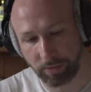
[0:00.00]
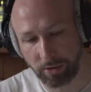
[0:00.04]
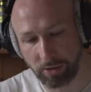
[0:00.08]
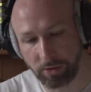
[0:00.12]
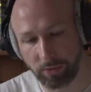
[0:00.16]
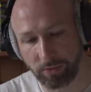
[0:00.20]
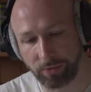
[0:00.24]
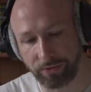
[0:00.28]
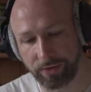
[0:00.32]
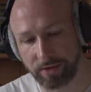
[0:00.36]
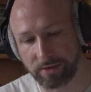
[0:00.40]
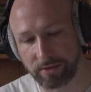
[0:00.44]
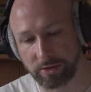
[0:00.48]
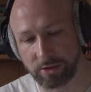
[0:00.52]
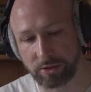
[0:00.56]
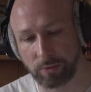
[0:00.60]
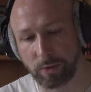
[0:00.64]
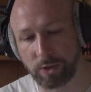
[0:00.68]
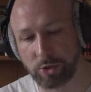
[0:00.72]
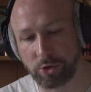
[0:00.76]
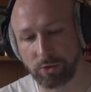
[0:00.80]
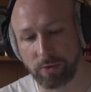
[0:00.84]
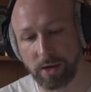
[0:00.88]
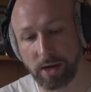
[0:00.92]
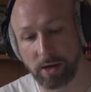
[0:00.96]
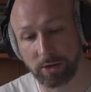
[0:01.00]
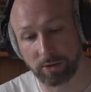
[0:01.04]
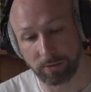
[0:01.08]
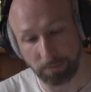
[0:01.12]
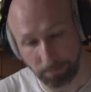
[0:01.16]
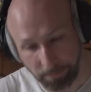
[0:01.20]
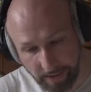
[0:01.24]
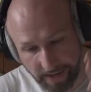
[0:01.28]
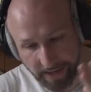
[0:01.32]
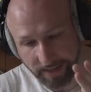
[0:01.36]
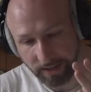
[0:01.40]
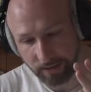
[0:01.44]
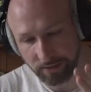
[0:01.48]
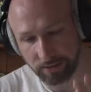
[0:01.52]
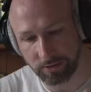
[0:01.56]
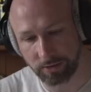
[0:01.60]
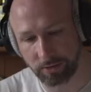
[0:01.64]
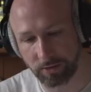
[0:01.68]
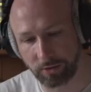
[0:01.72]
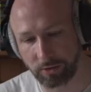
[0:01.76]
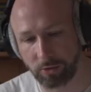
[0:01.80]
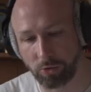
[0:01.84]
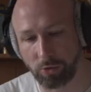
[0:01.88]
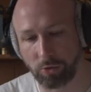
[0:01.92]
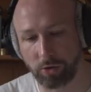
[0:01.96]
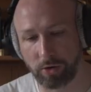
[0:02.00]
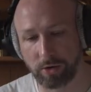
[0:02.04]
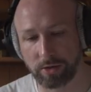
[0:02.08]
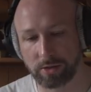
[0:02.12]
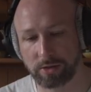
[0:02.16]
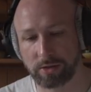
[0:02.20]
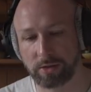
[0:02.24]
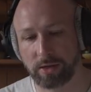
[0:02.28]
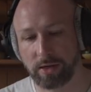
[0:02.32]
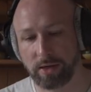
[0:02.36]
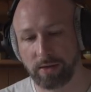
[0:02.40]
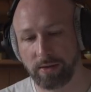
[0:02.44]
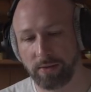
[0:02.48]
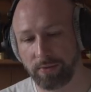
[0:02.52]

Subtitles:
Oh, there's a switch around, back into the chorus,